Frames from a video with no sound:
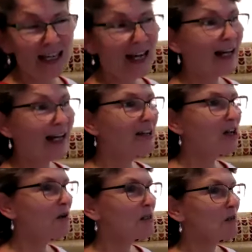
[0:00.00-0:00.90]
And I
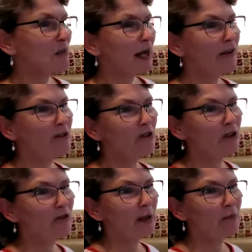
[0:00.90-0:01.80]
know as a parent or
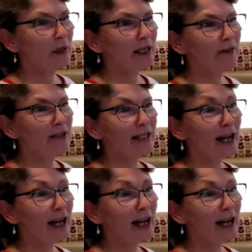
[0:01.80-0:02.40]
a grandparent,